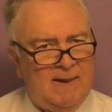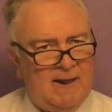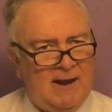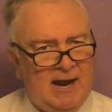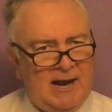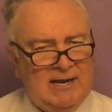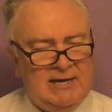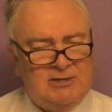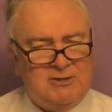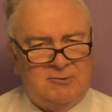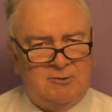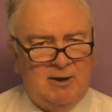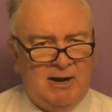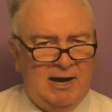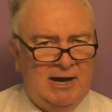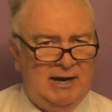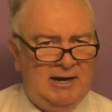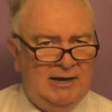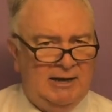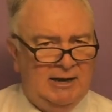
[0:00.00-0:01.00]
And he's
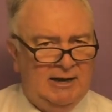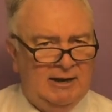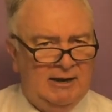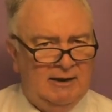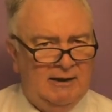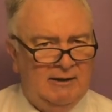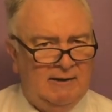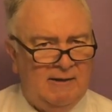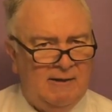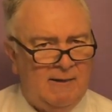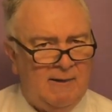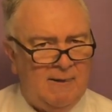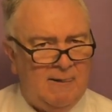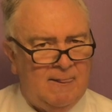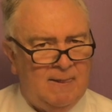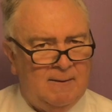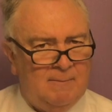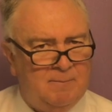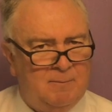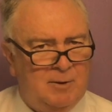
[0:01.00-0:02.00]
trying to
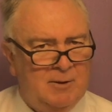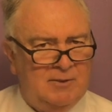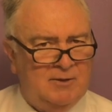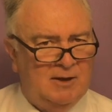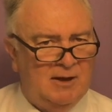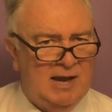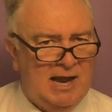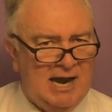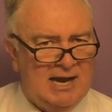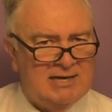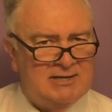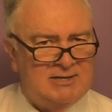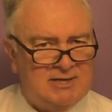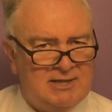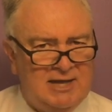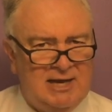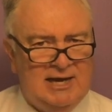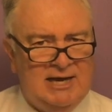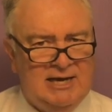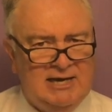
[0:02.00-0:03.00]
put the last
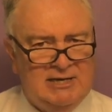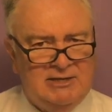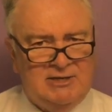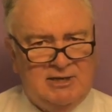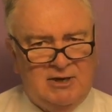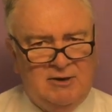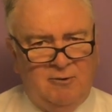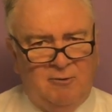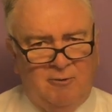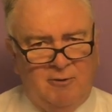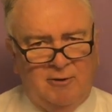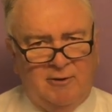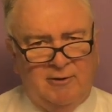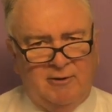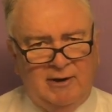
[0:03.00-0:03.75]
things in order,